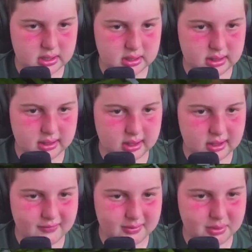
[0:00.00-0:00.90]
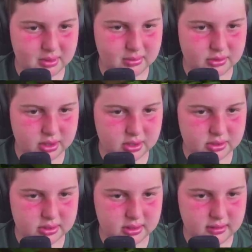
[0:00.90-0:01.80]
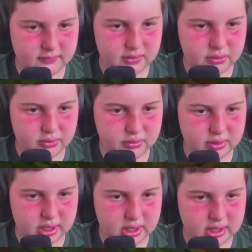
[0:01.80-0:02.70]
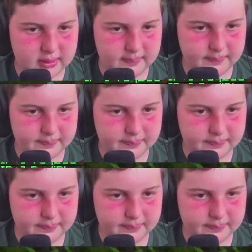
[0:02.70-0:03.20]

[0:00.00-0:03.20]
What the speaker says: They offer portable chargers. If you can